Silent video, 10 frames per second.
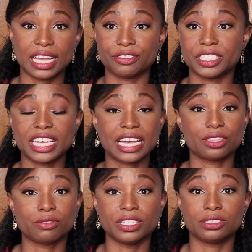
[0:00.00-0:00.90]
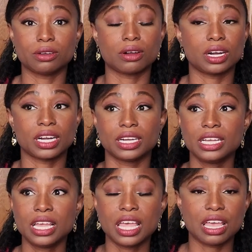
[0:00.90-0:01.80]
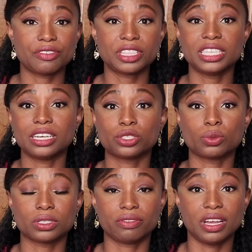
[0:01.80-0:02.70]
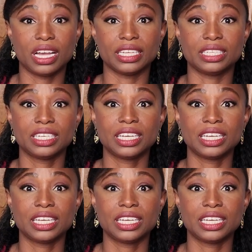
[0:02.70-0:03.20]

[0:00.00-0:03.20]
I already had the rental car. Everything else was fine.